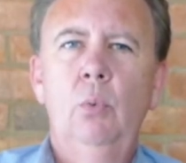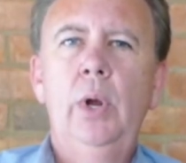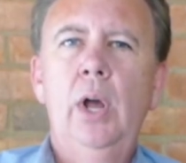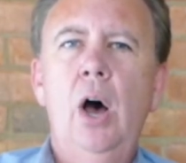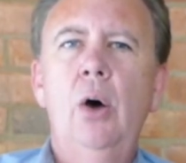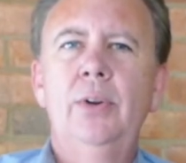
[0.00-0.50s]

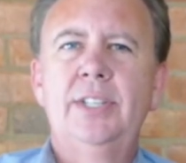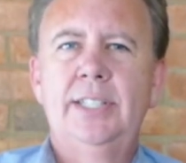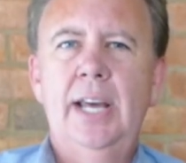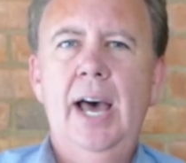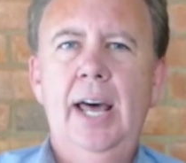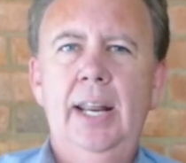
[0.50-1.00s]
all
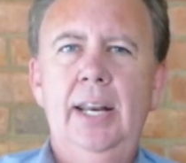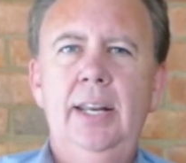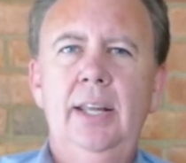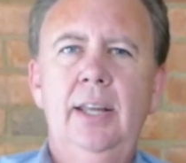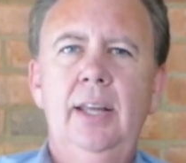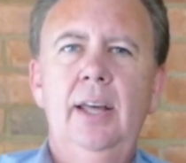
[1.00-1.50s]
decided
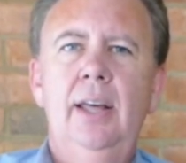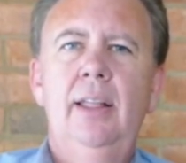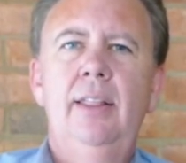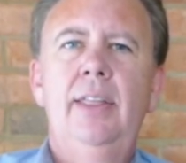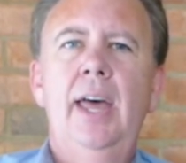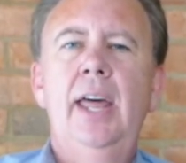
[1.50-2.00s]

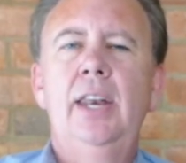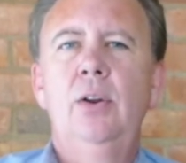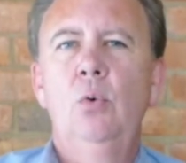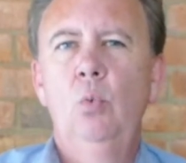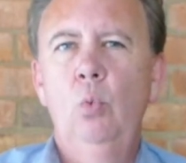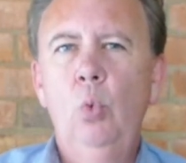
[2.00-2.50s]
that
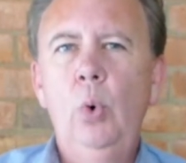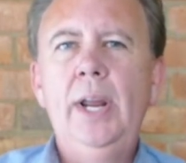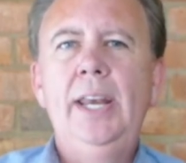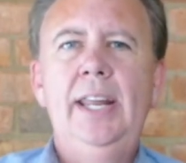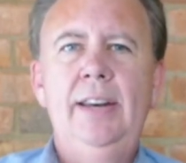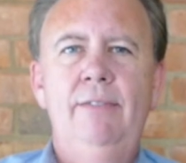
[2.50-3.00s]

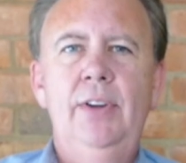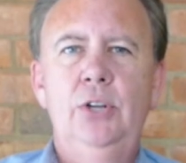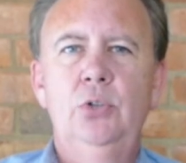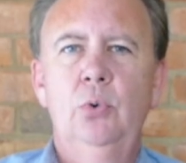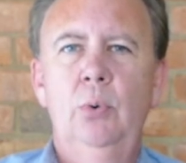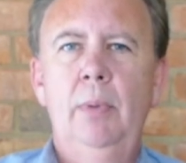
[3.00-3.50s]
we need
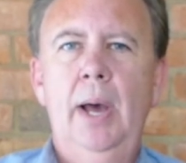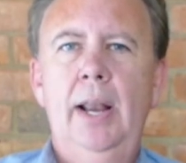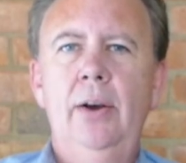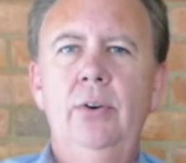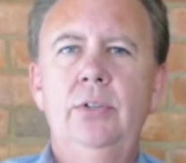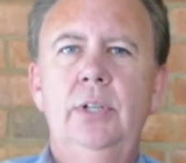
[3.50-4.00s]
visual
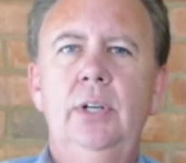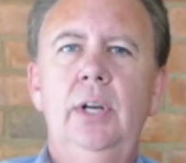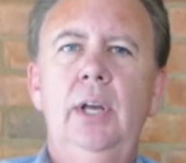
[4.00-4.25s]
reminders